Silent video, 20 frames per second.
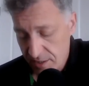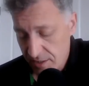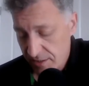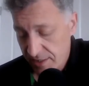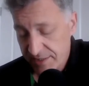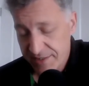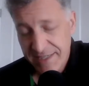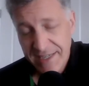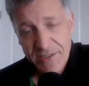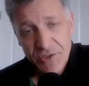
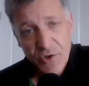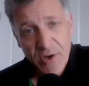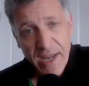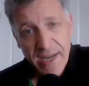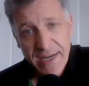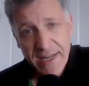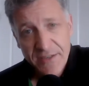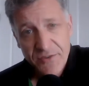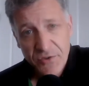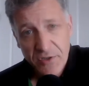Like to get your
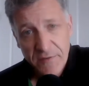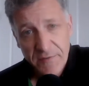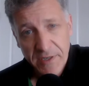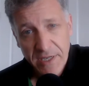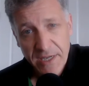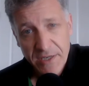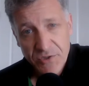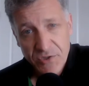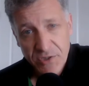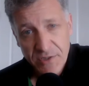8A
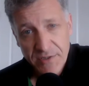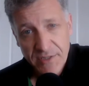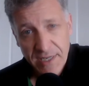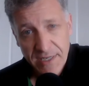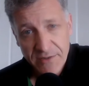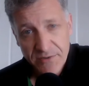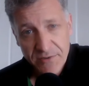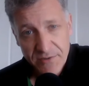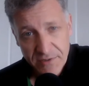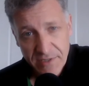certification
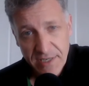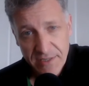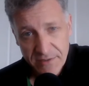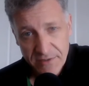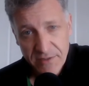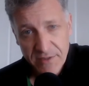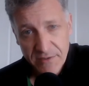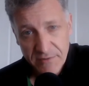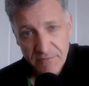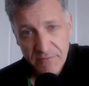takes takes
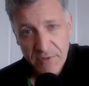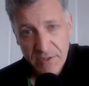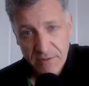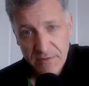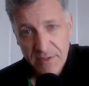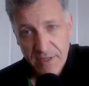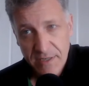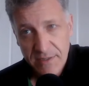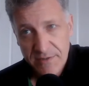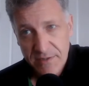a you know,
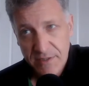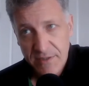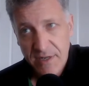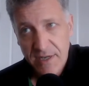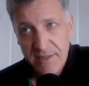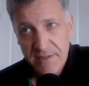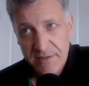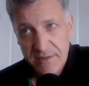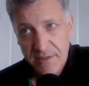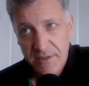it's a
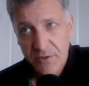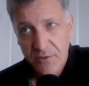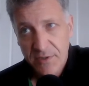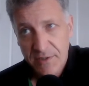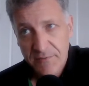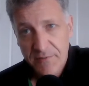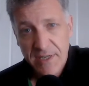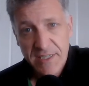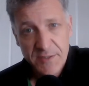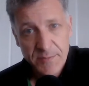nice little
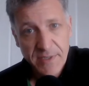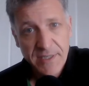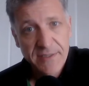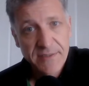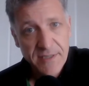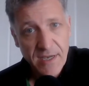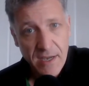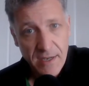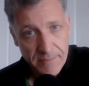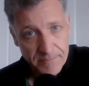investment in
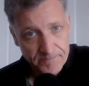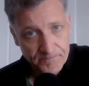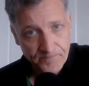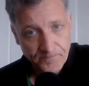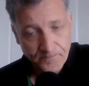time